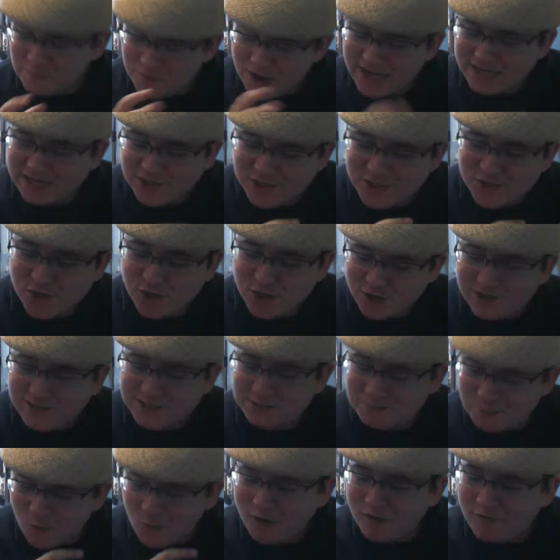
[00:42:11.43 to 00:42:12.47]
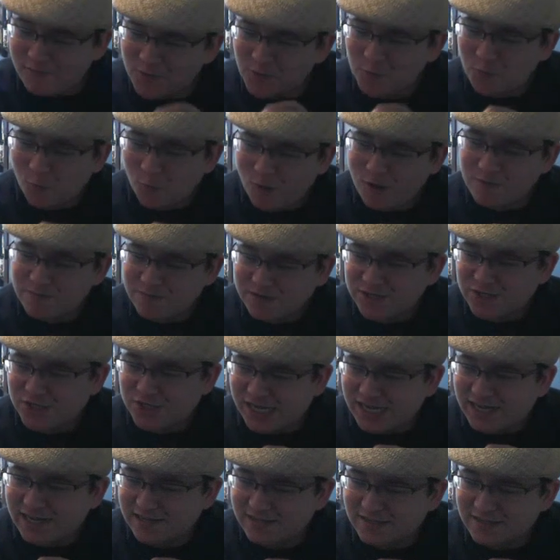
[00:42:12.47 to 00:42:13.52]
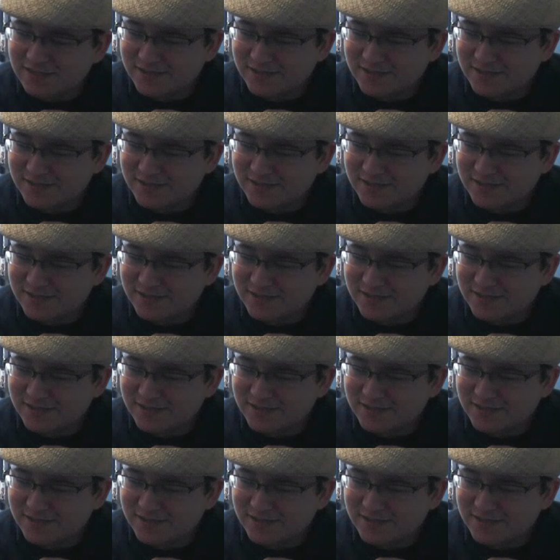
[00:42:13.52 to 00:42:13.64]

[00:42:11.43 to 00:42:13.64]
Punisher is more of the War Machine.